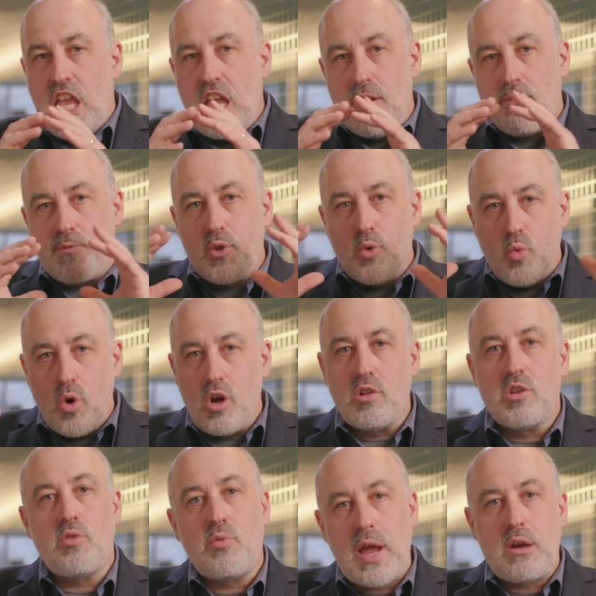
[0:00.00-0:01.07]
if the
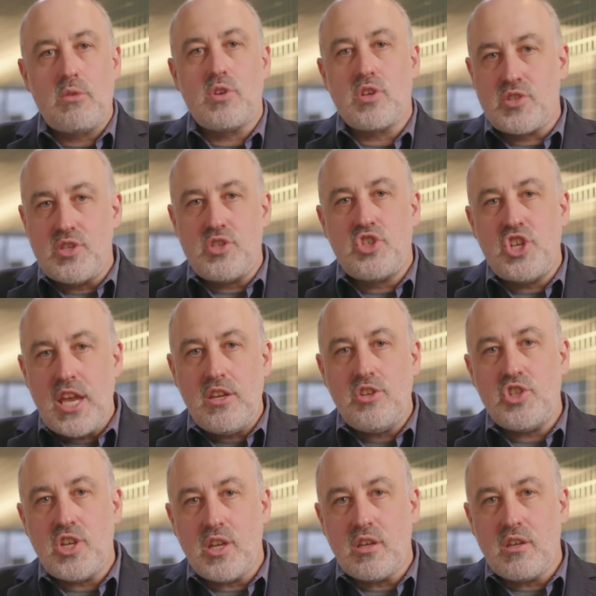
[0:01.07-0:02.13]
world around us is
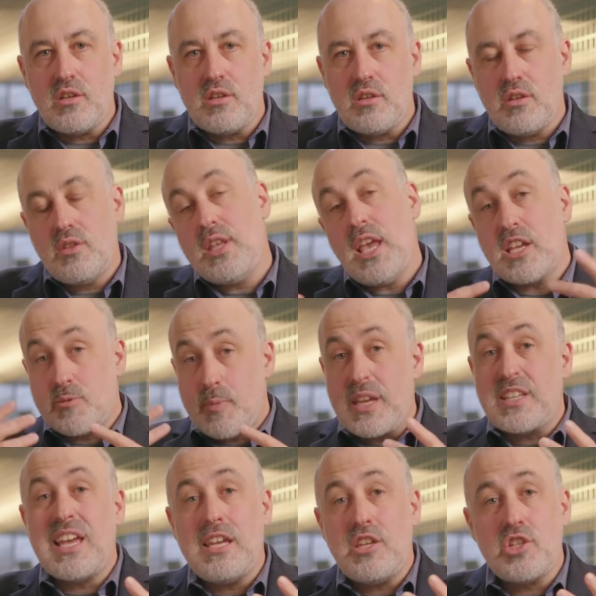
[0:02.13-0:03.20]
changing, the
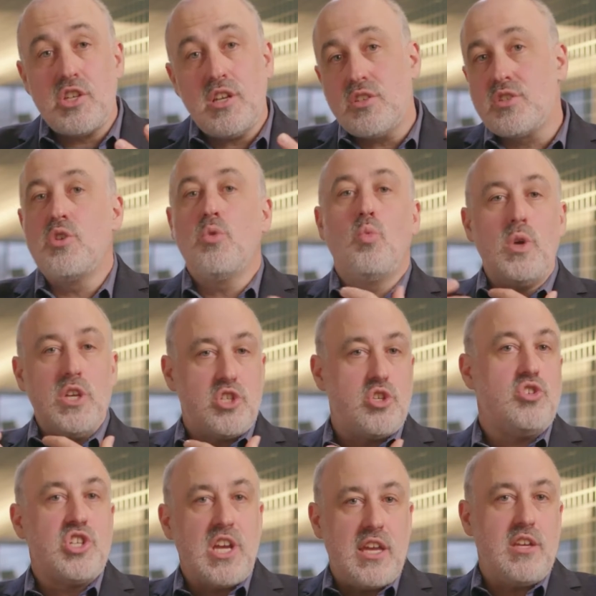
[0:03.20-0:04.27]
expectation is that we
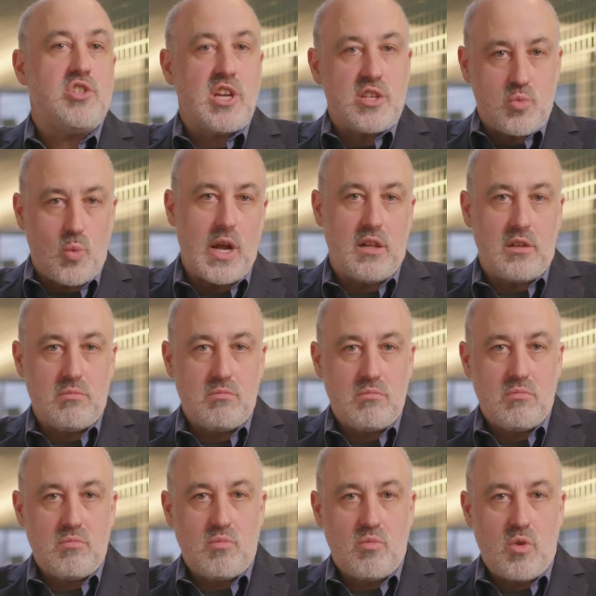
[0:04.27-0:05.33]
should change as well,
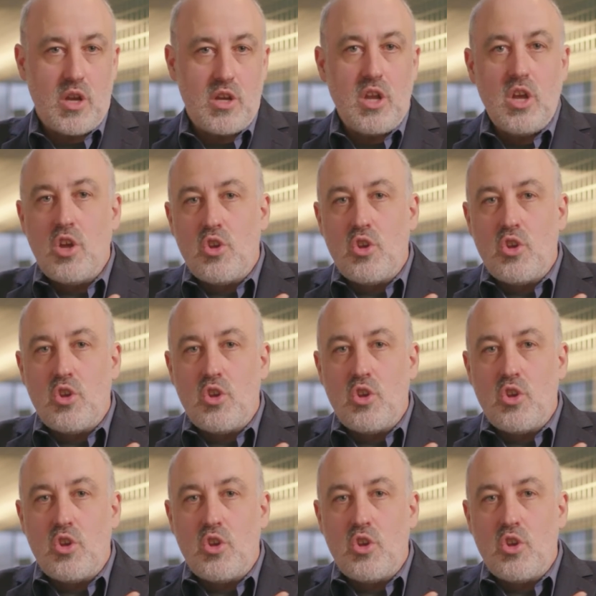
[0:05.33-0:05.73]
right?